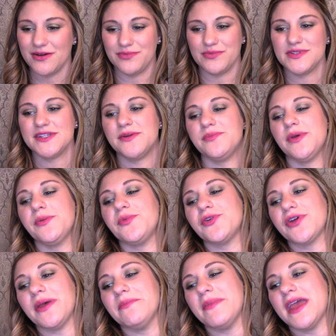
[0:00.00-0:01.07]
Some people
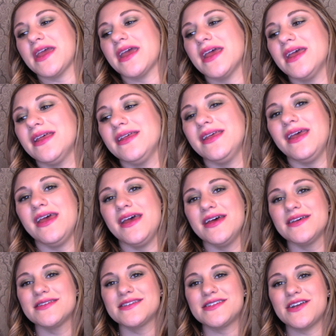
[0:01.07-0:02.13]
can make
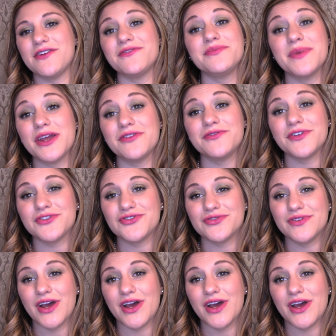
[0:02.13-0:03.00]
stuff made for